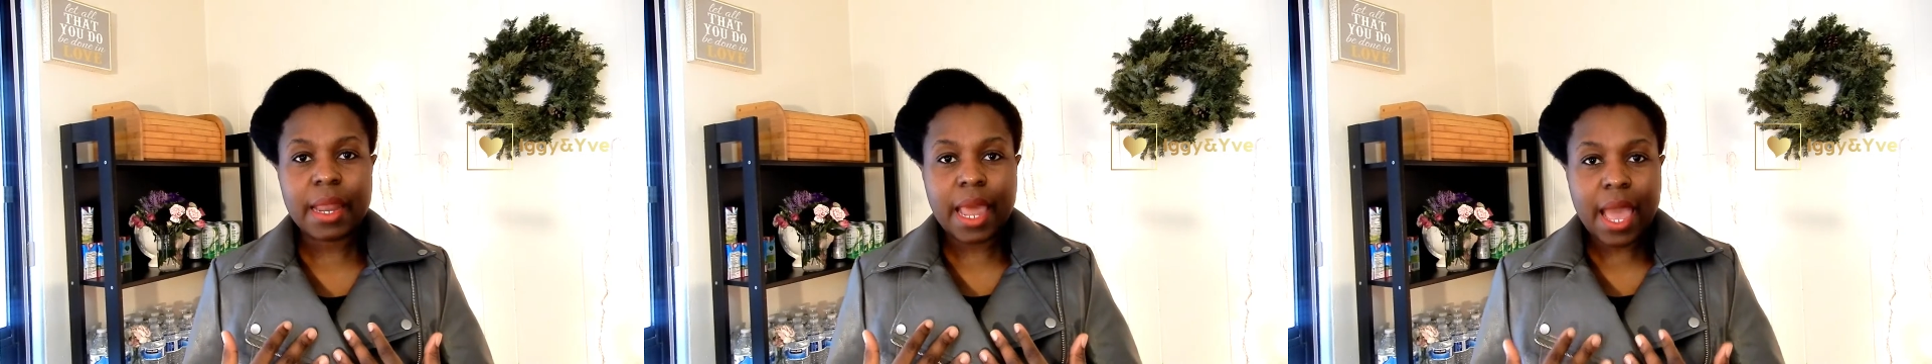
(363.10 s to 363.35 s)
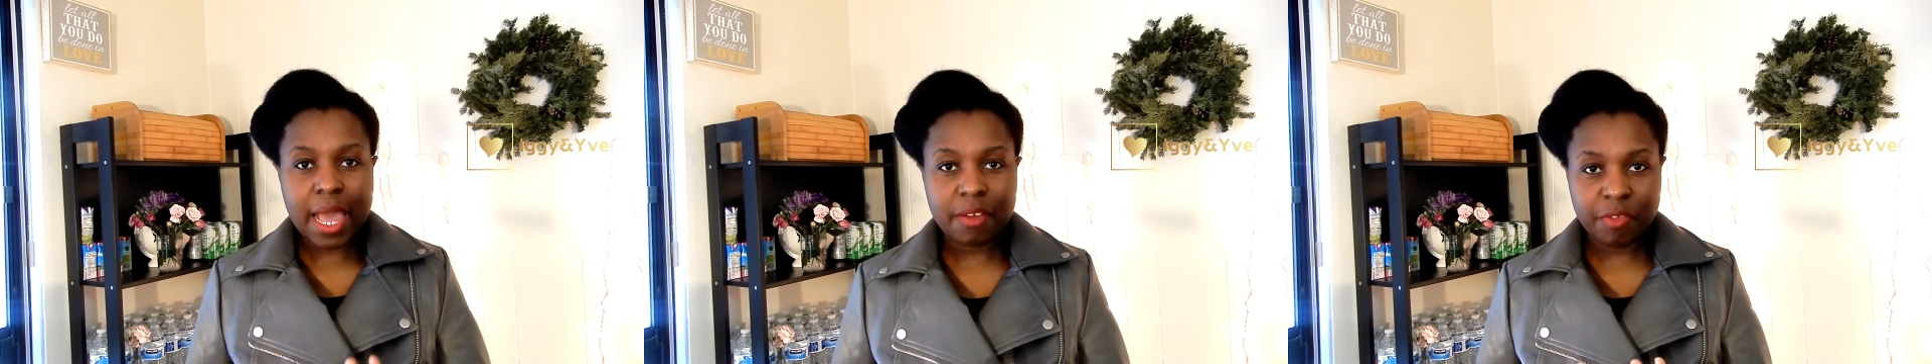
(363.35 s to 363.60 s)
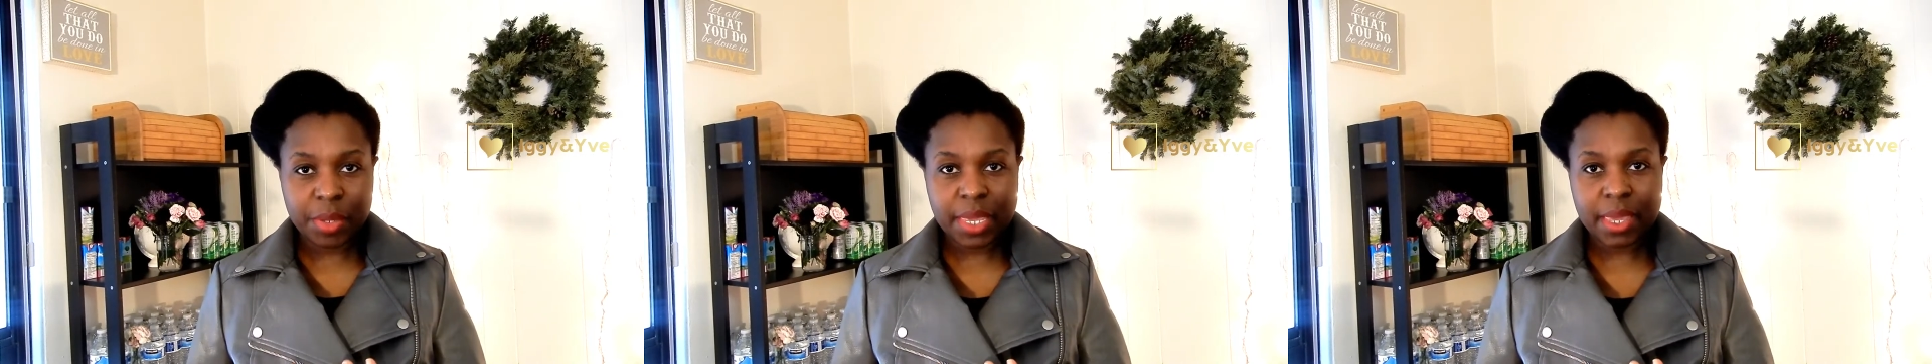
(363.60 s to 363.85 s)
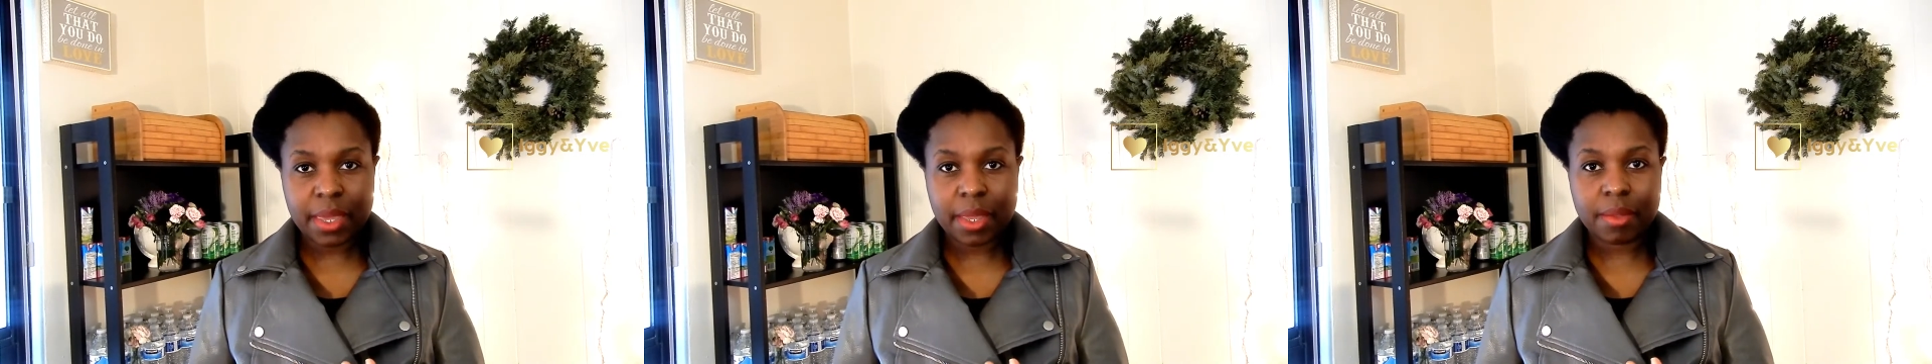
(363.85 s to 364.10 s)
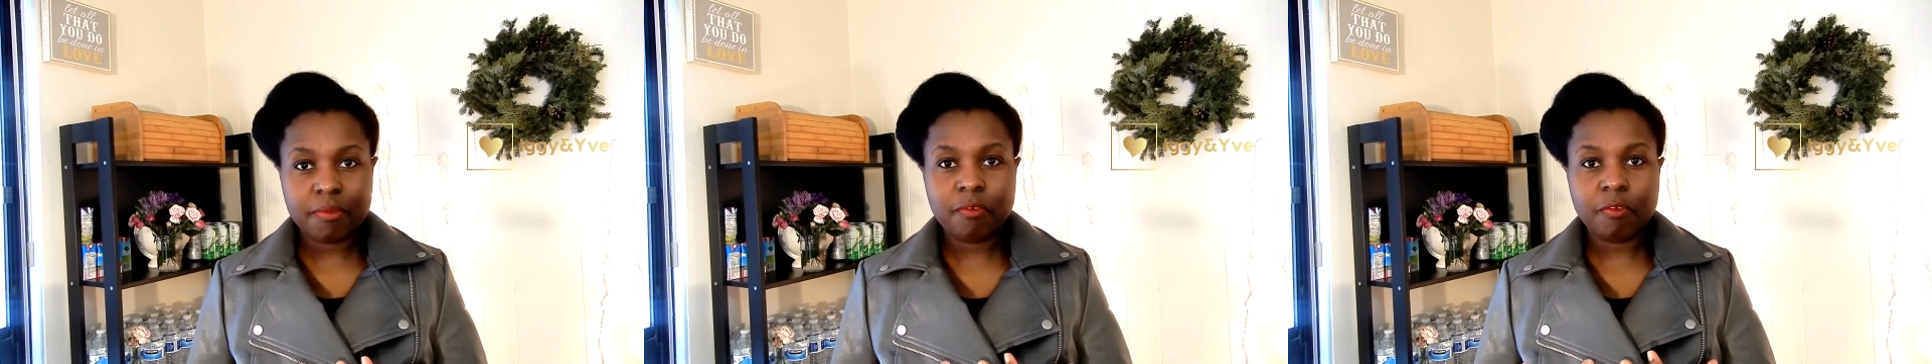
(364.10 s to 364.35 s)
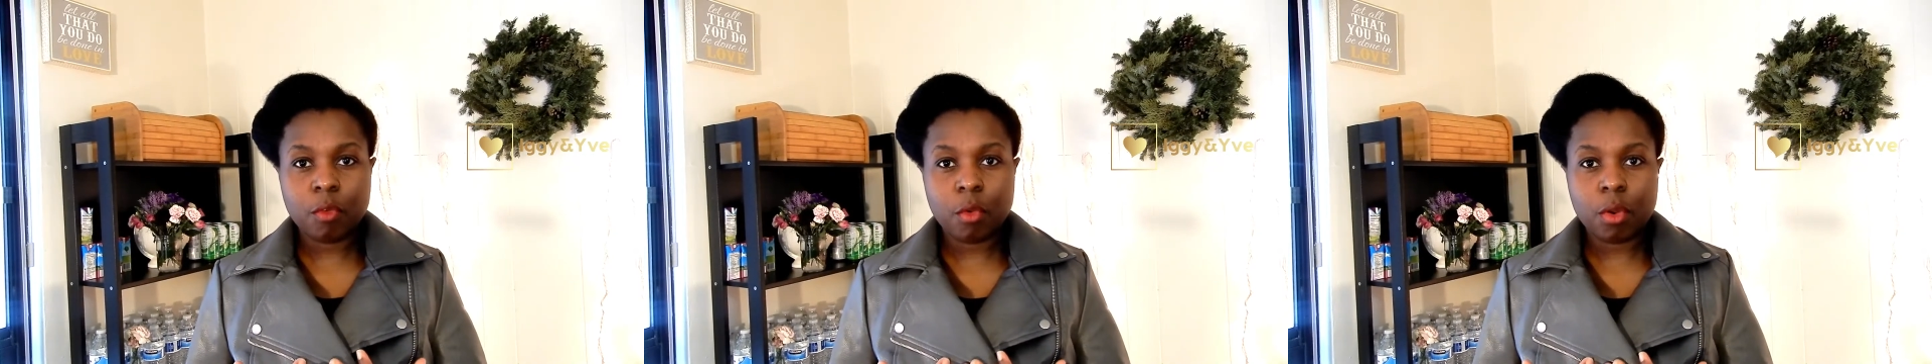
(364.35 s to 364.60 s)
an advocate
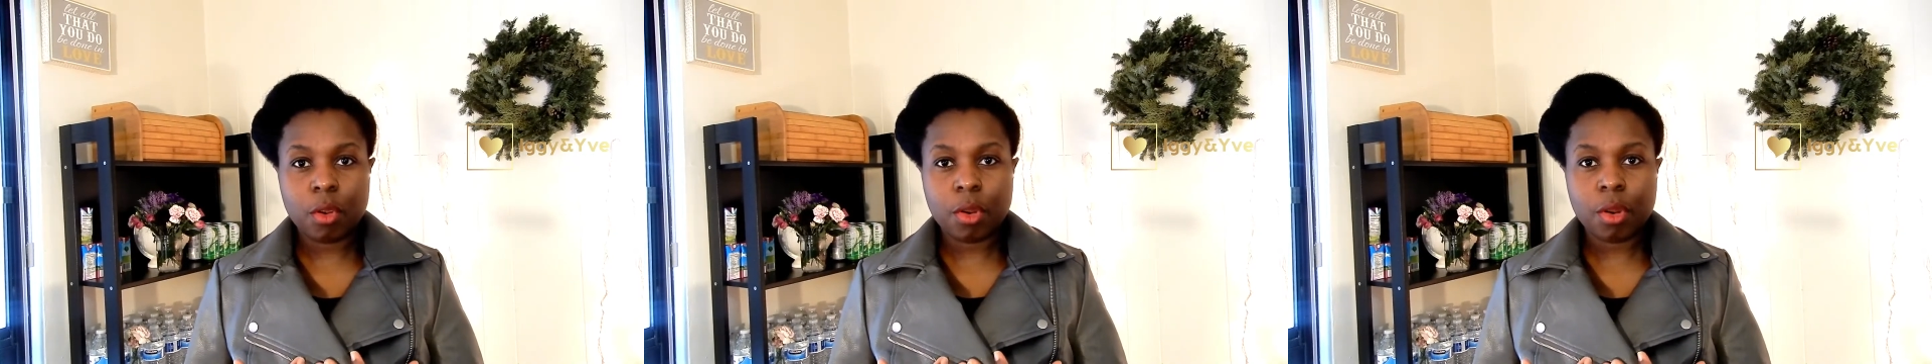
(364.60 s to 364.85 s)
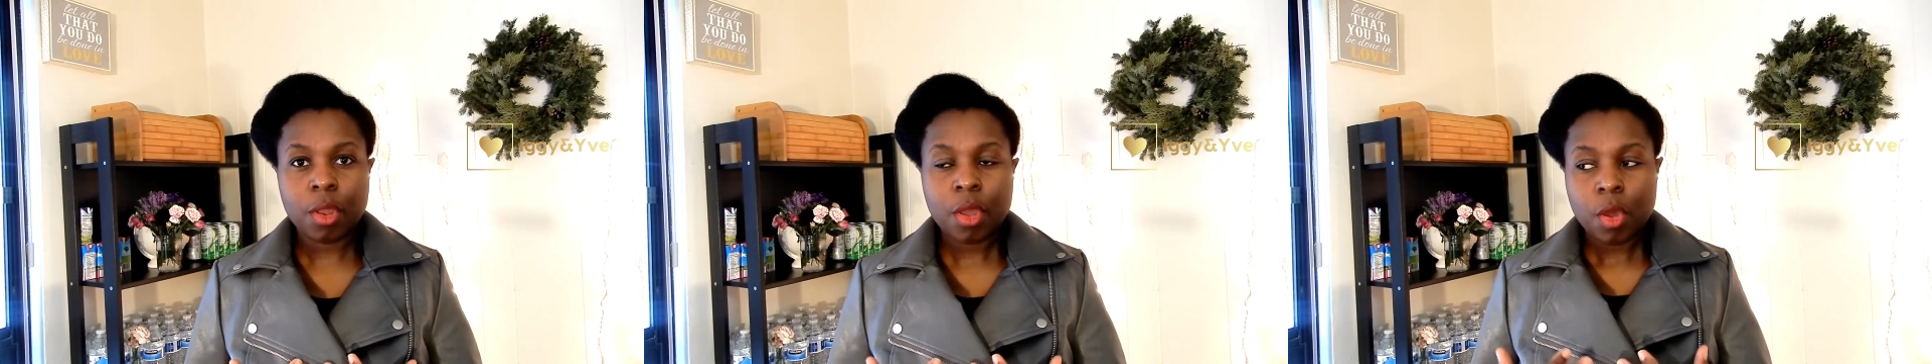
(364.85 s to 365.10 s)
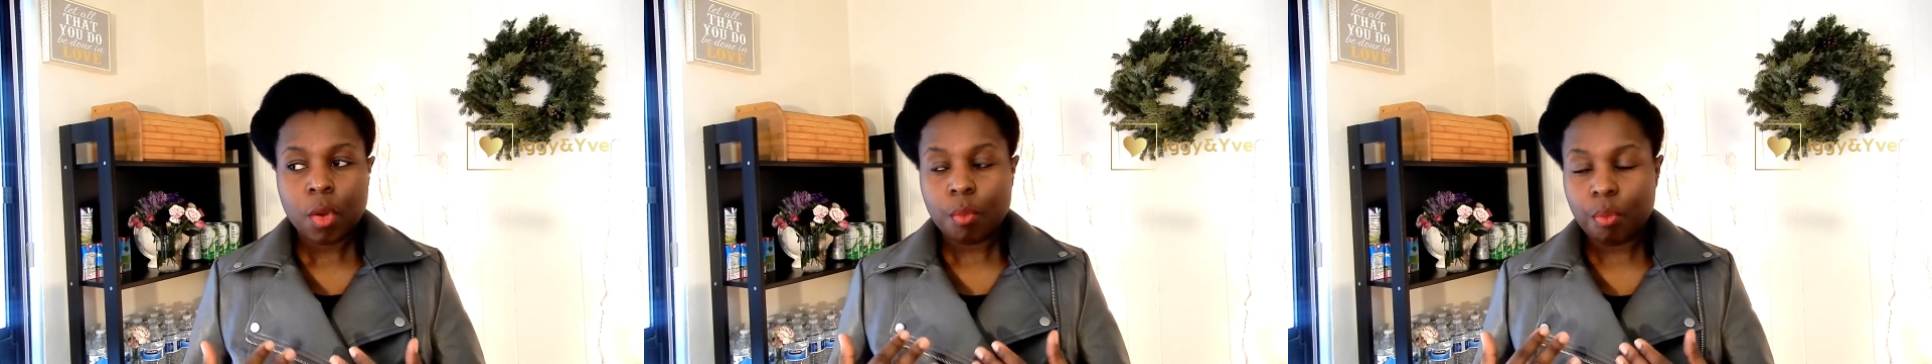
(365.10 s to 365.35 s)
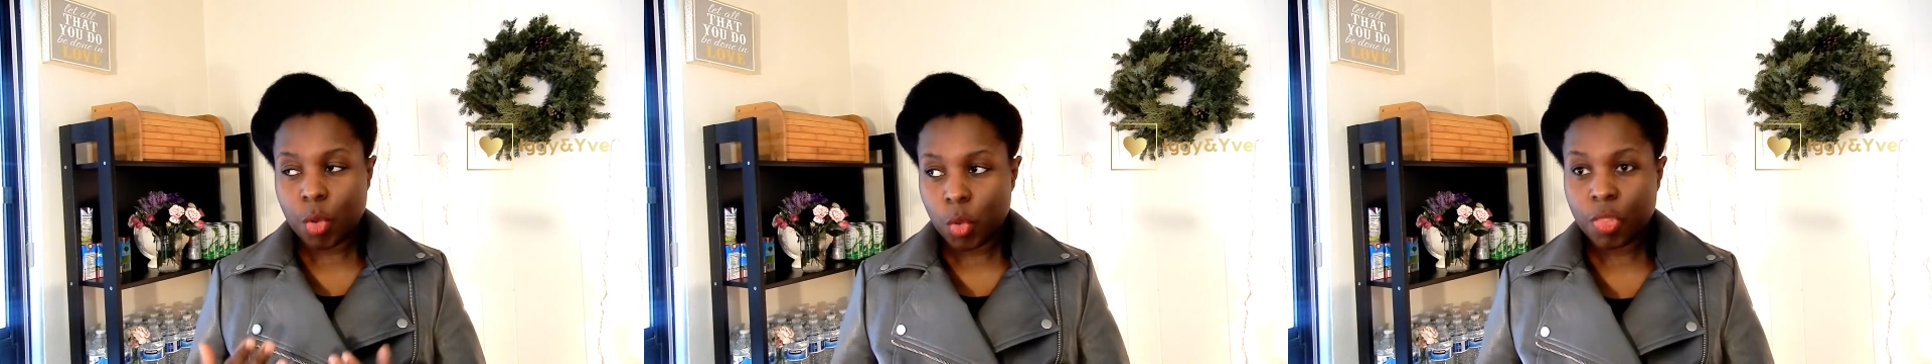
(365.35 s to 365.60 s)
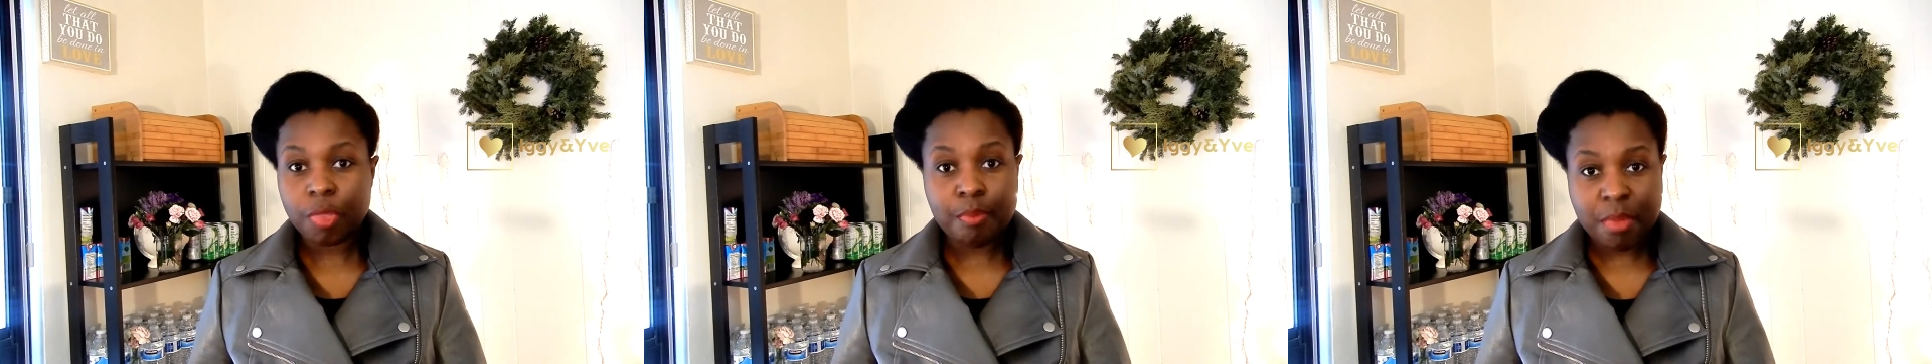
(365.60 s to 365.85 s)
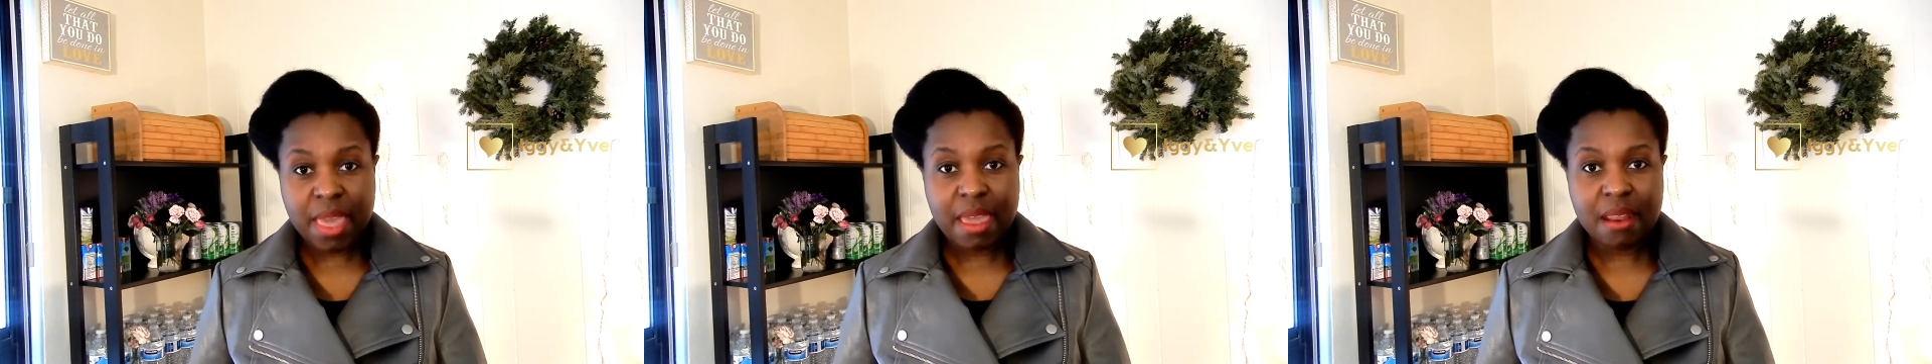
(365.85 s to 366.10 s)
for both
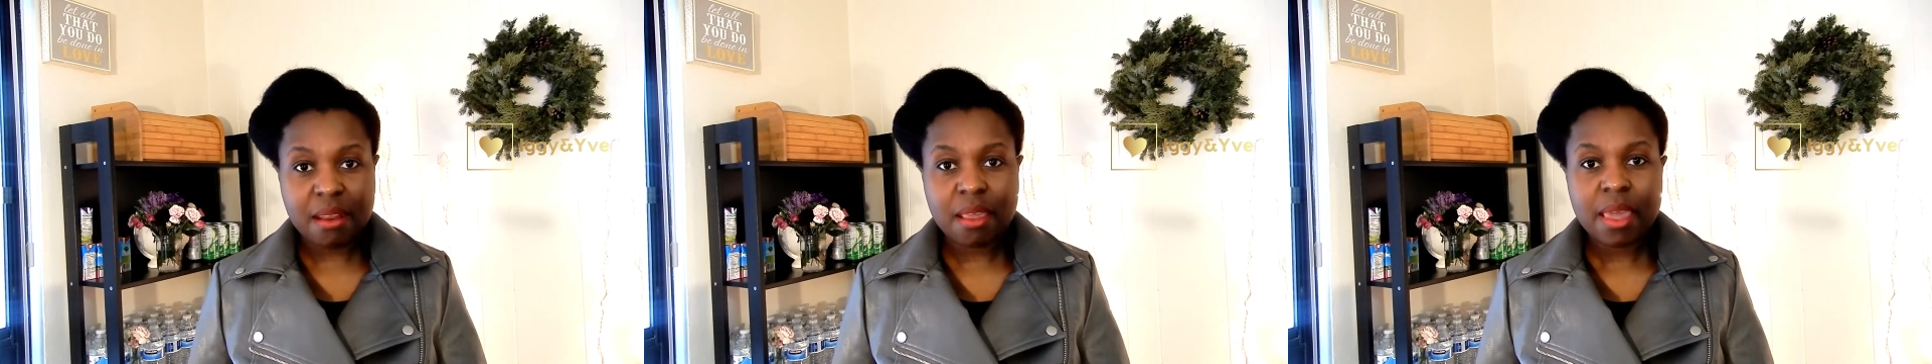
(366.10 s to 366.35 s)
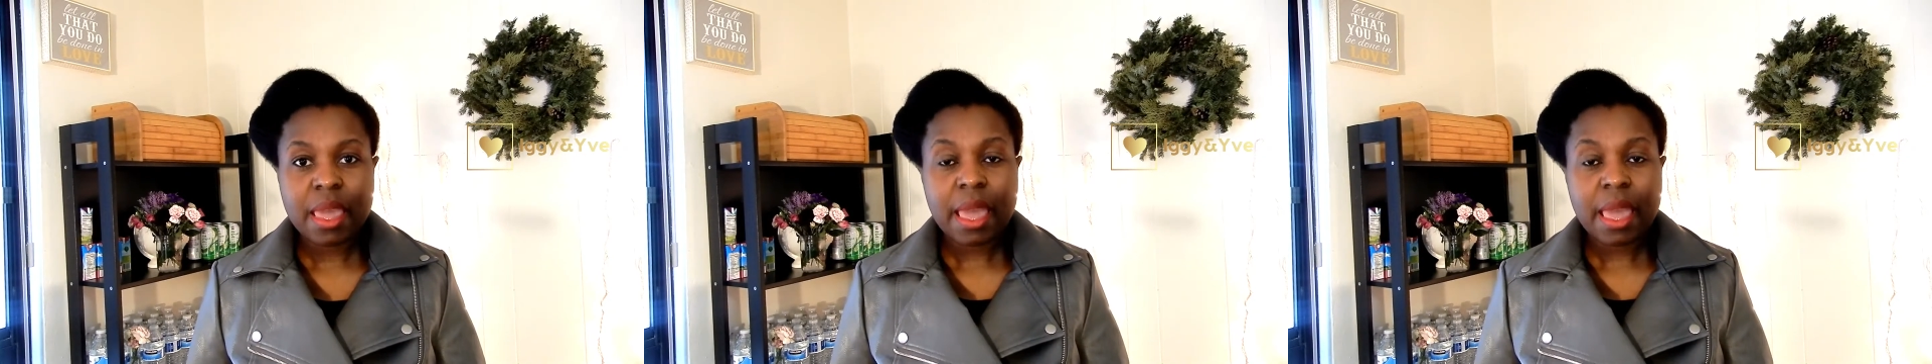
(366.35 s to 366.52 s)
men